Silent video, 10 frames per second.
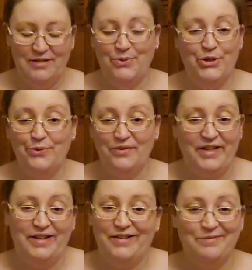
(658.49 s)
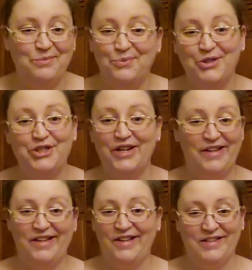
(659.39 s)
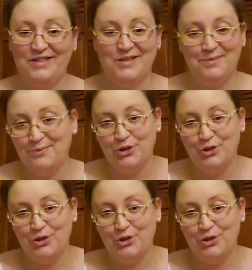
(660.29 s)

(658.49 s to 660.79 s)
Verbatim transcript: But we're like, we're giant kids.